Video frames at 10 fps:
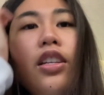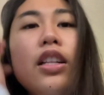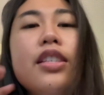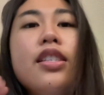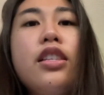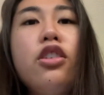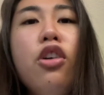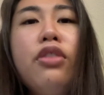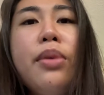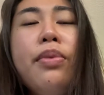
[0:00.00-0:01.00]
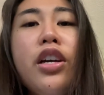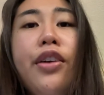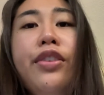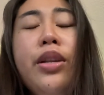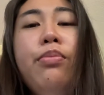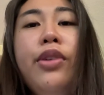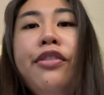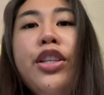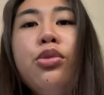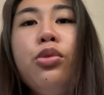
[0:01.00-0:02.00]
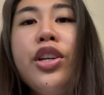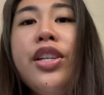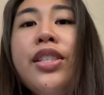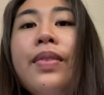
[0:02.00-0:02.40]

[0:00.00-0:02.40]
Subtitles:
classes has already been covered in previous school years.